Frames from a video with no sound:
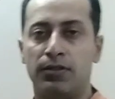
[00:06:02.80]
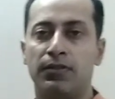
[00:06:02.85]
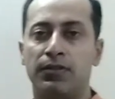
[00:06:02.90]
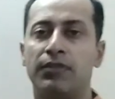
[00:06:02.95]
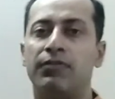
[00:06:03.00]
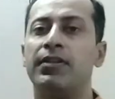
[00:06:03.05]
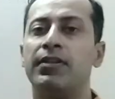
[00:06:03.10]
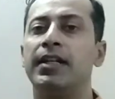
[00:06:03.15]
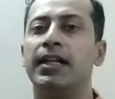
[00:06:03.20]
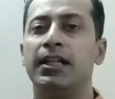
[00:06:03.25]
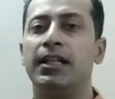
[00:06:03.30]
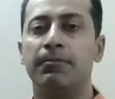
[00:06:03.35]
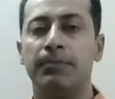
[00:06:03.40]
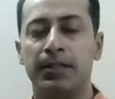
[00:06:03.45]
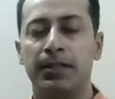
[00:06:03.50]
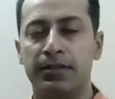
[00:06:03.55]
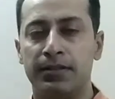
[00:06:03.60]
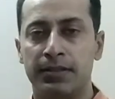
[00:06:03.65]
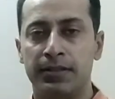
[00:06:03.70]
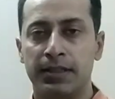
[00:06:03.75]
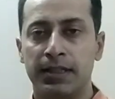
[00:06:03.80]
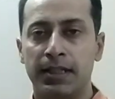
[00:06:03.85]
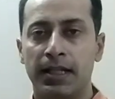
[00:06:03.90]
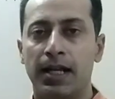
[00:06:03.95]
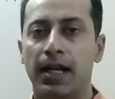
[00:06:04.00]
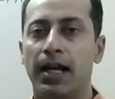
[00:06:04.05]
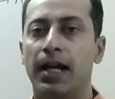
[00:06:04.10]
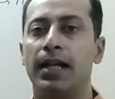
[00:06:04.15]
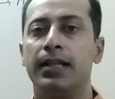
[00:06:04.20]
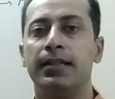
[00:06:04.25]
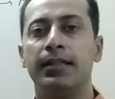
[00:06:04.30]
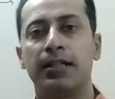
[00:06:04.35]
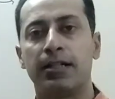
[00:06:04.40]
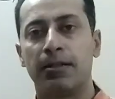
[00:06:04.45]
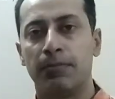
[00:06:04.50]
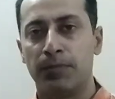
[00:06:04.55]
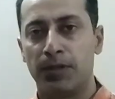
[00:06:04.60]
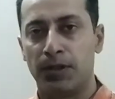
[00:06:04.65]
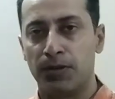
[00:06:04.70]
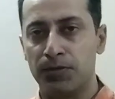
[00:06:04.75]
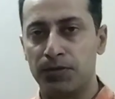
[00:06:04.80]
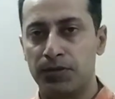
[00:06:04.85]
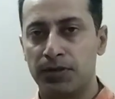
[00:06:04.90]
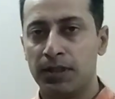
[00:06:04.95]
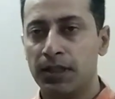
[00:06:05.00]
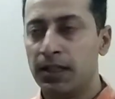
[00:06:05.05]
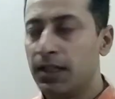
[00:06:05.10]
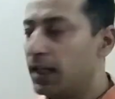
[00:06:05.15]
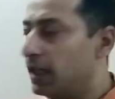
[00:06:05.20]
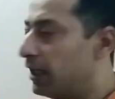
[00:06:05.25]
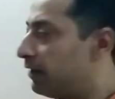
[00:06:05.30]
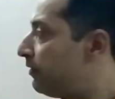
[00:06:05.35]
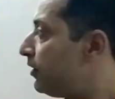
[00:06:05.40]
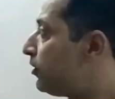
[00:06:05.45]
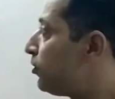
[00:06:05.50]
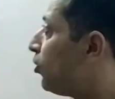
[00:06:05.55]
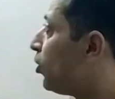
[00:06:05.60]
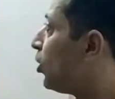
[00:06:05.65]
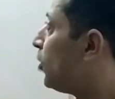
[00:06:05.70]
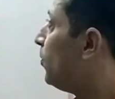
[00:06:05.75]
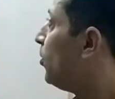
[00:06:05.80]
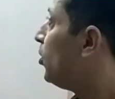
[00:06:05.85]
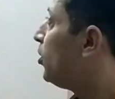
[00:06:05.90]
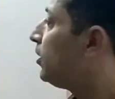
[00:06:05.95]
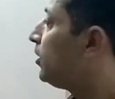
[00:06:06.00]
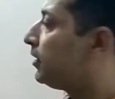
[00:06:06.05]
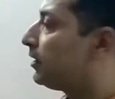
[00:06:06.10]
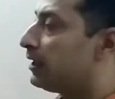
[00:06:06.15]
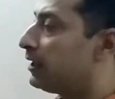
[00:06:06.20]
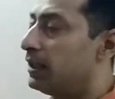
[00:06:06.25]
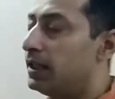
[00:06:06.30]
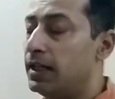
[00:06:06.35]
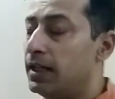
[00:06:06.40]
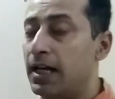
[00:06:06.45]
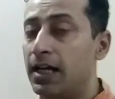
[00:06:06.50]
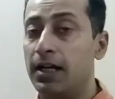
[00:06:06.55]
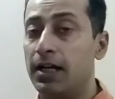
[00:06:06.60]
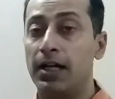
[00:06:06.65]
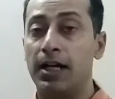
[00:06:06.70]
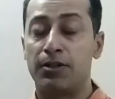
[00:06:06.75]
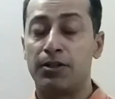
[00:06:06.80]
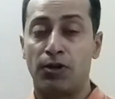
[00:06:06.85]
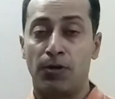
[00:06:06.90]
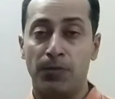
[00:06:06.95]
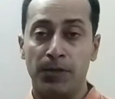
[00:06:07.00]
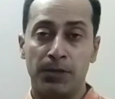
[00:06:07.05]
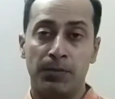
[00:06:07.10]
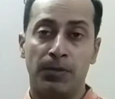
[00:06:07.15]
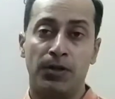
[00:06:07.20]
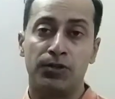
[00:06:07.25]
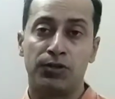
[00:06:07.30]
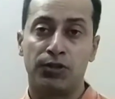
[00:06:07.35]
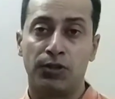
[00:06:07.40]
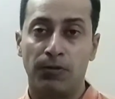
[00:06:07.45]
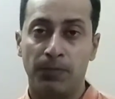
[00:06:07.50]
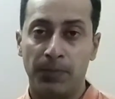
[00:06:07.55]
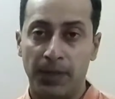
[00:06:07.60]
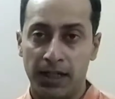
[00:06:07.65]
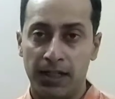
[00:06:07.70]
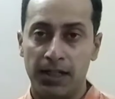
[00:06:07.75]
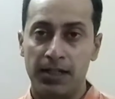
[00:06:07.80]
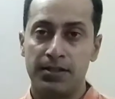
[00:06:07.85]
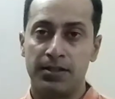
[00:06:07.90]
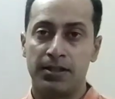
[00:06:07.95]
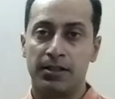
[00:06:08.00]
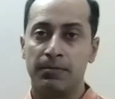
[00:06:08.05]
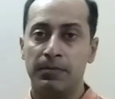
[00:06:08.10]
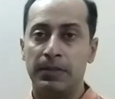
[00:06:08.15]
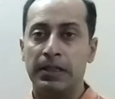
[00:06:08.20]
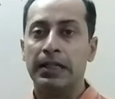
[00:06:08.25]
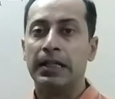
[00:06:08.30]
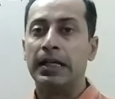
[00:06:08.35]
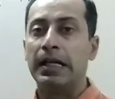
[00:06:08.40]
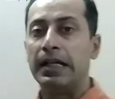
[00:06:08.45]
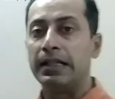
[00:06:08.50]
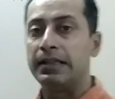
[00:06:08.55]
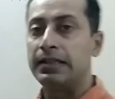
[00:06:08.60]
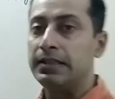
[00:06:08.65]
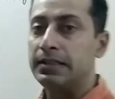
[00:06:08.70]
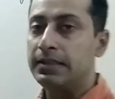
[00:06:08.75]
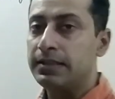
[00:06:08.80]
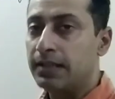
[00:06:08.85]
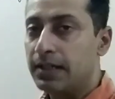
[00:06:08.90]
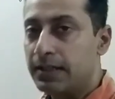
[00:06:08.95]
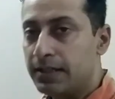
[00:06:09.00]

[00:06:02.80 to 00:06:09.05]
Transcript: of different elements and the compounds. If we talk about the atomic mass of magnesium, it is